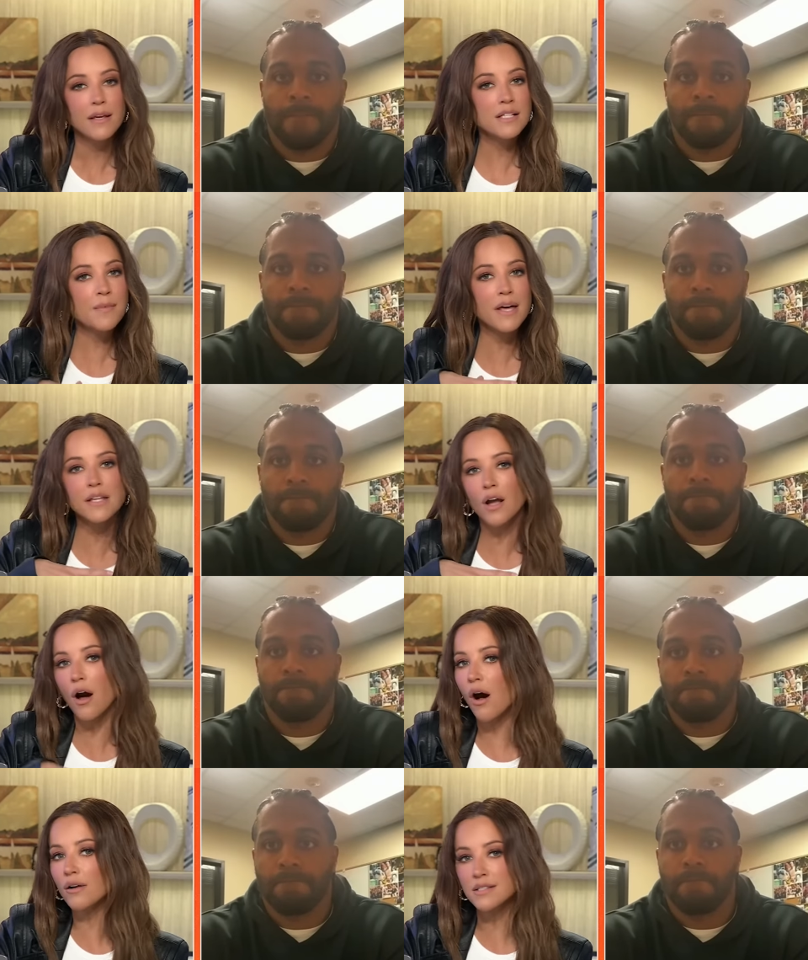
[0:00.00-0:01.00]
Speaker 1: He's battling
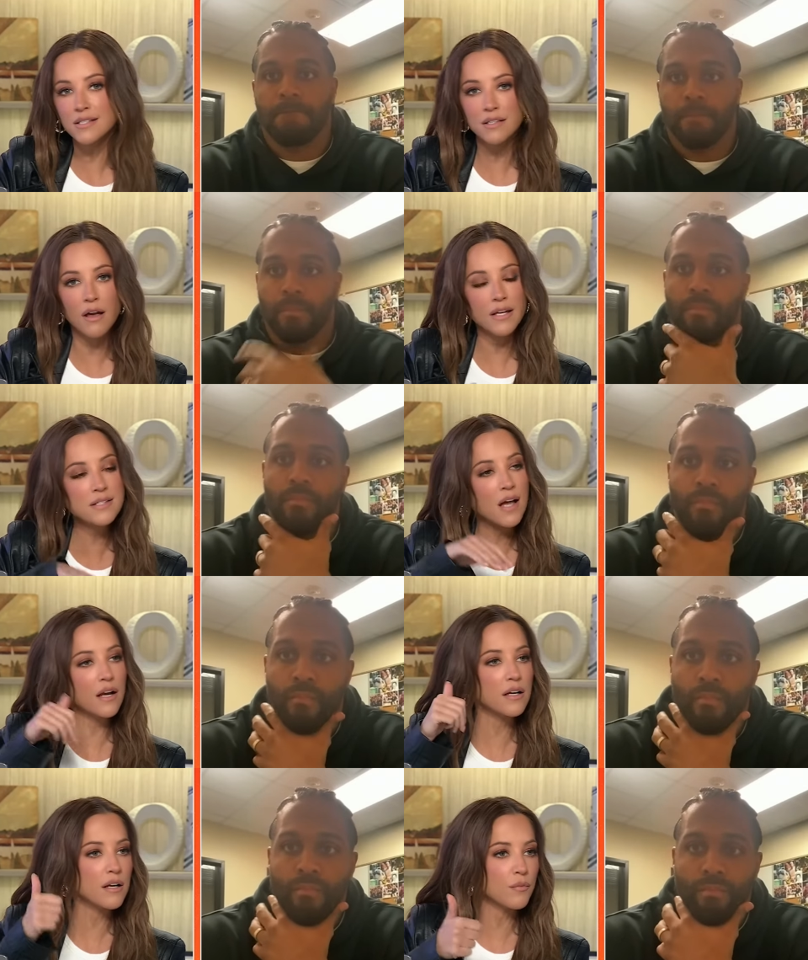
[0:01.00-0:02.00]
all season long. He's
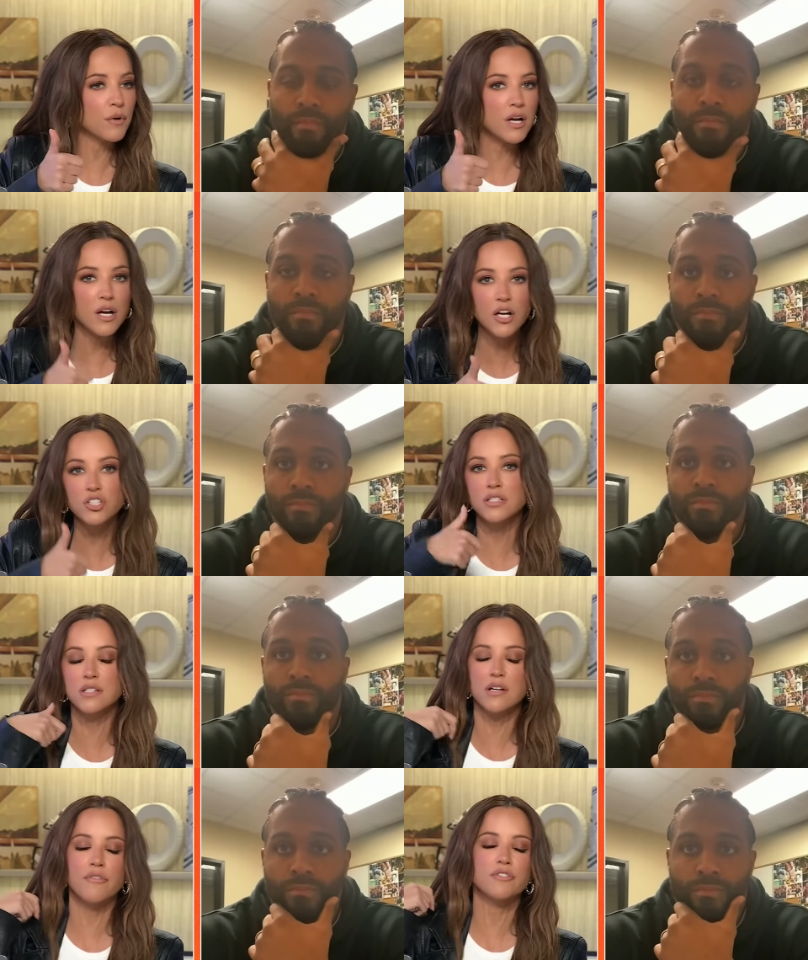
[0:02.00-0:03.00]
got con concussion
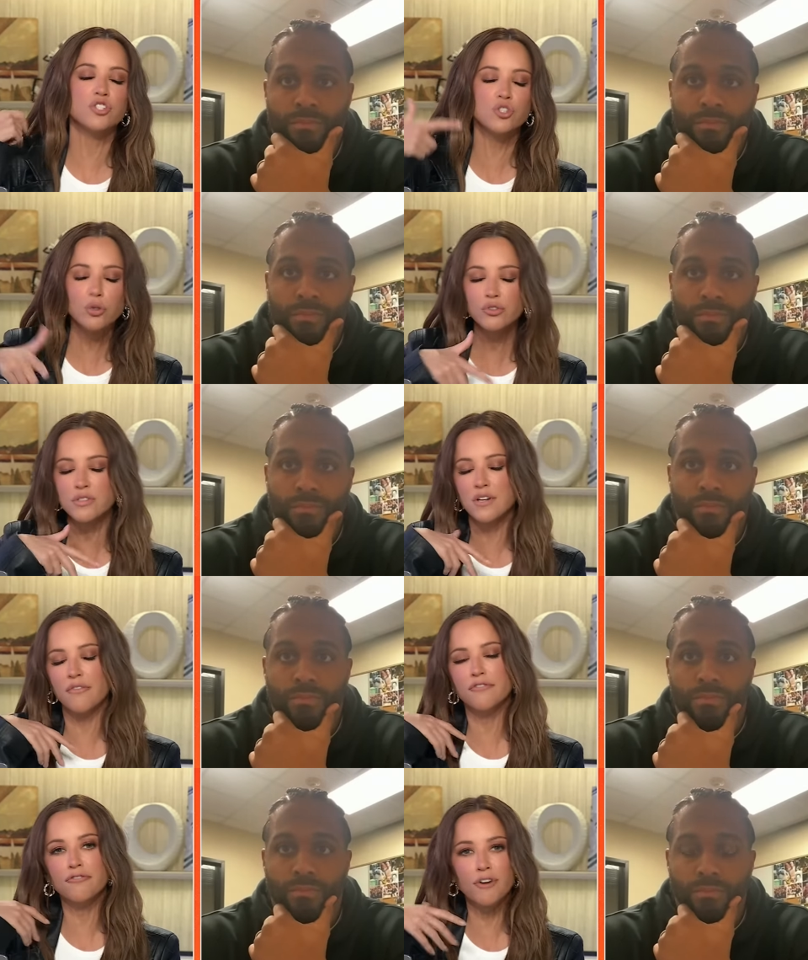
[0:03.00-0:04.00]
stuff and shoulder
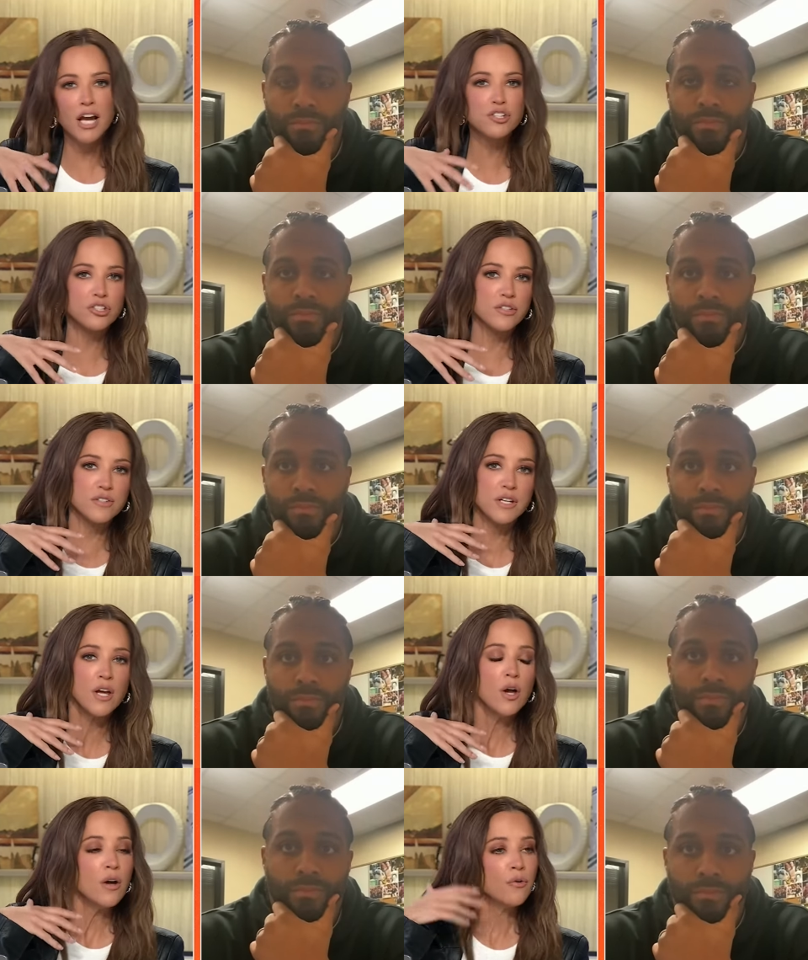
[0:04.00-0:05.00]
stuff and fractures and
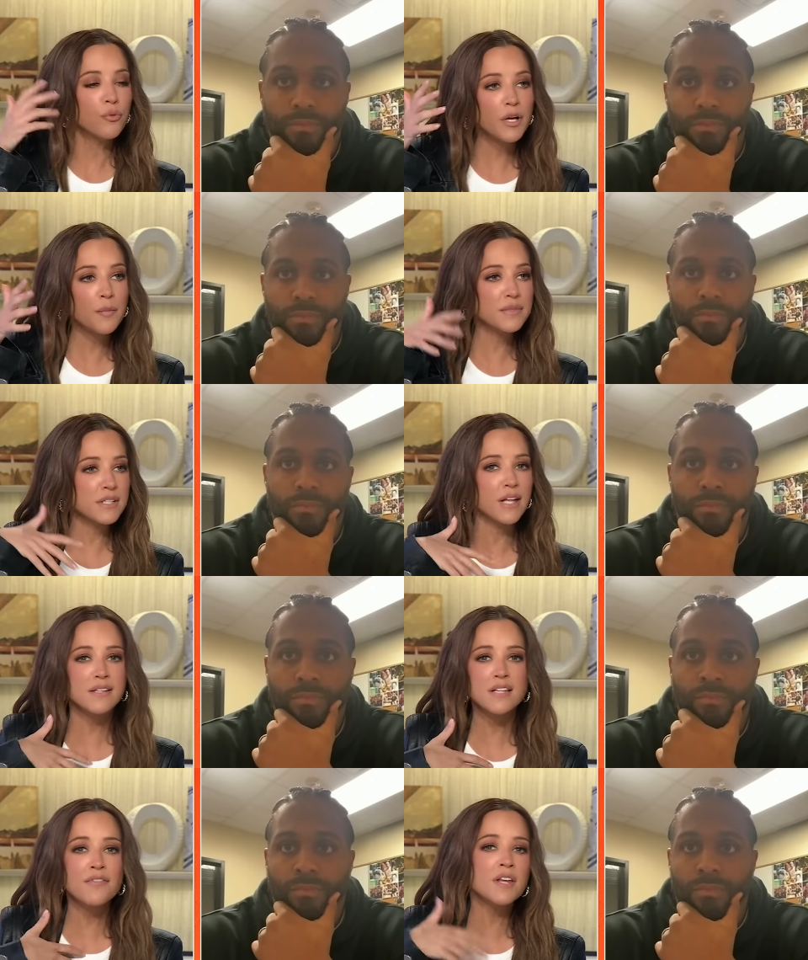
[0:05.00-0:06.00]
ribs and
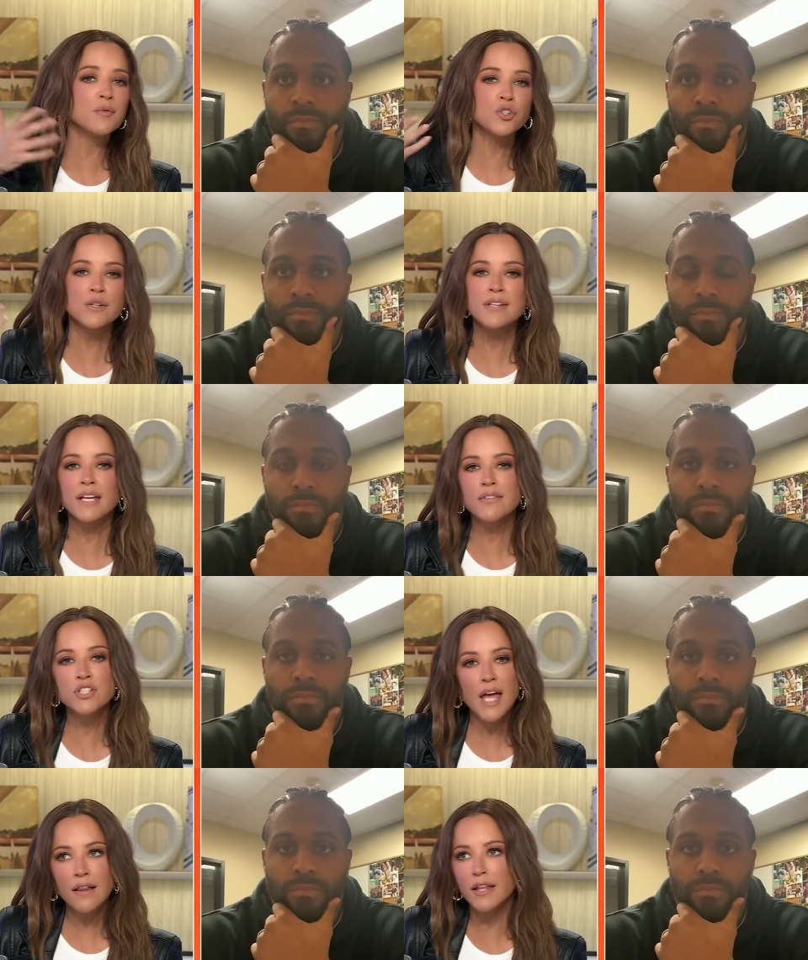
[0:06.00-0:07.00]
like stuff that I'm sure he's not
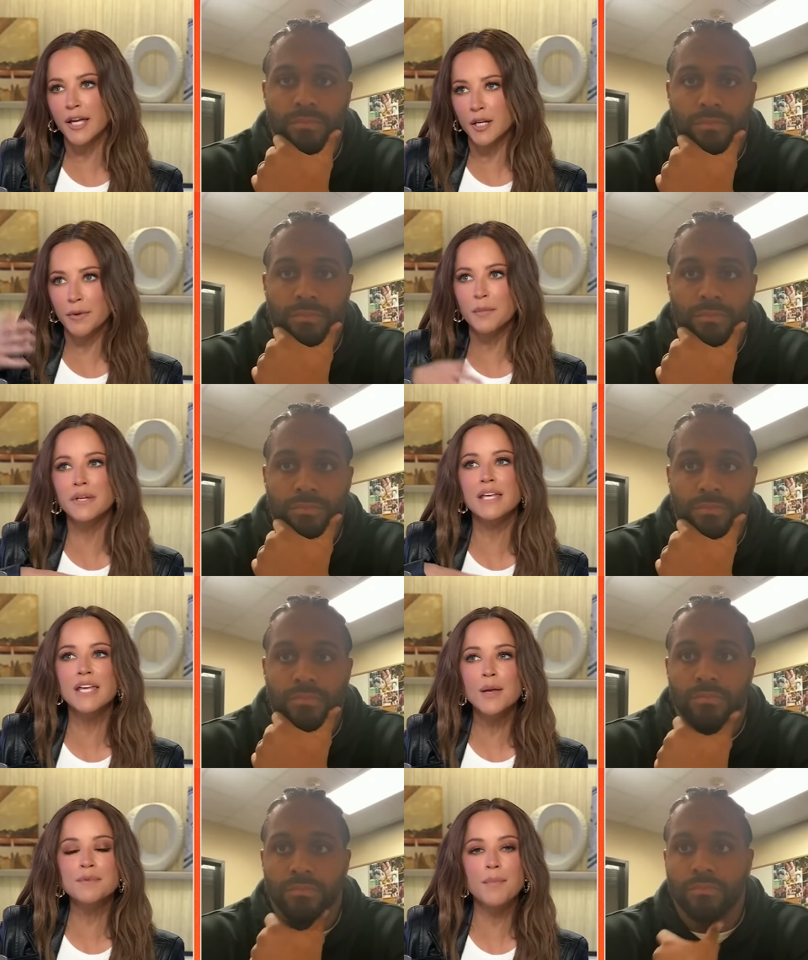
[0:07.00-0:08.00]
even telling anybody, but he
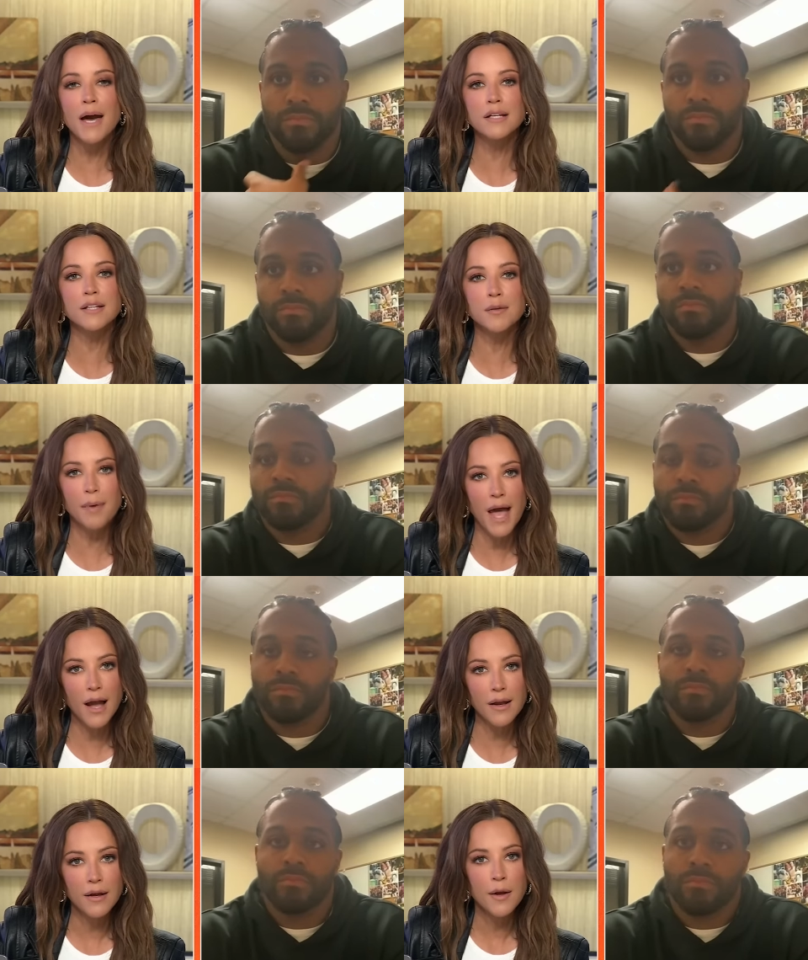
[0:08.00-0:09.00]
keeps battling
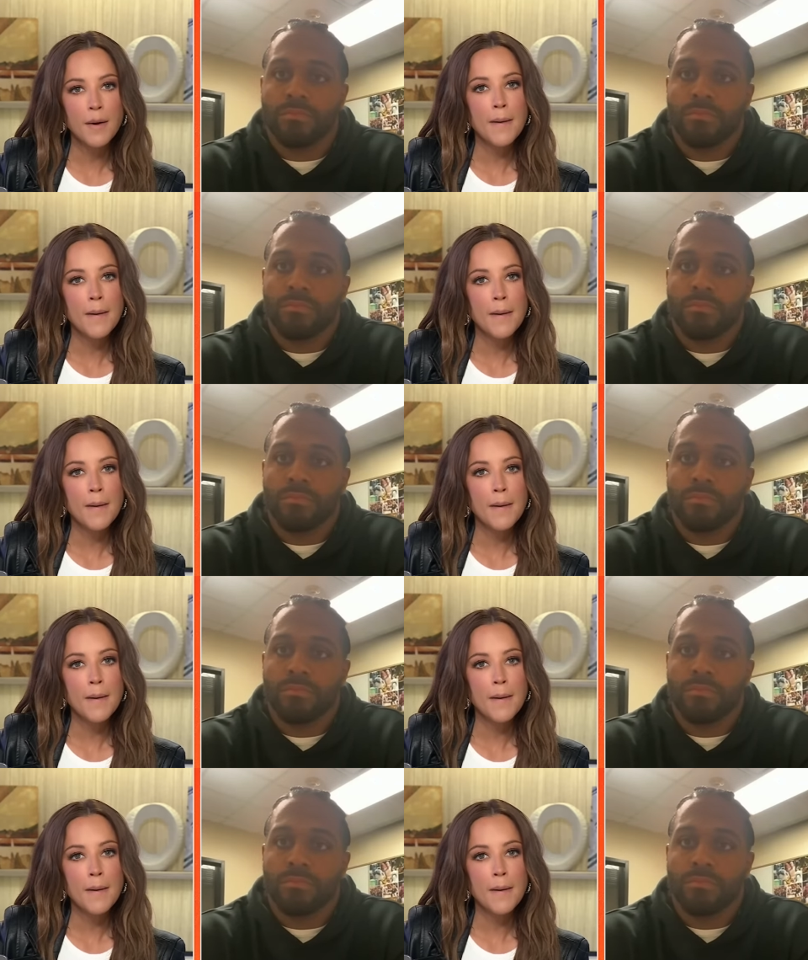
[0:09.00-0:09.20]
back.